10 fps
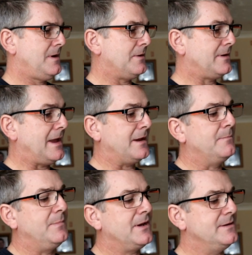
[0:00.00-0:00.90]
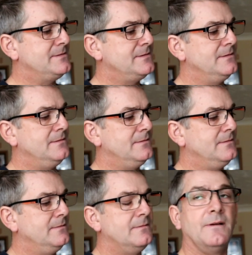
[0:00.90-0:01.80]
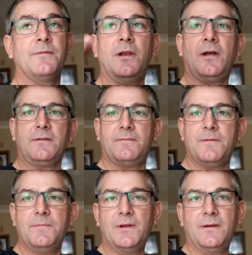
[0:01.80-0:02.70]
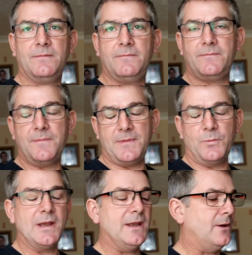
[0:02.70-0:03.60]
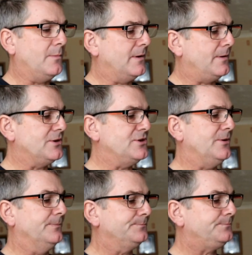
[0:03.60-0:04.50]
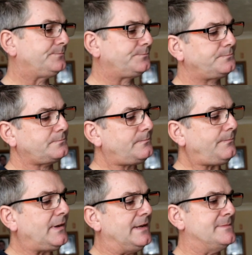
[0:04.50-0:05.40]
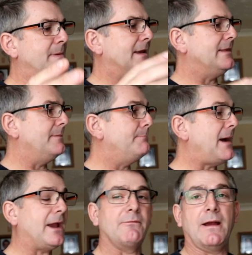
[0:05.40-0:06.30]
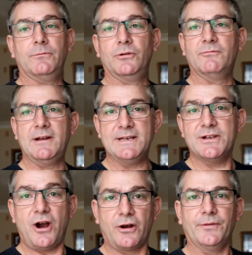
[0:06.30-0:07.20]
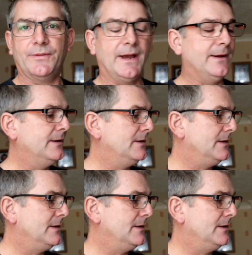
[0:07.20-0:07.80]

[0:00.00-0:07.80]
Okay, and because of the light from the from the window behind you, it's making the background look really dark on that.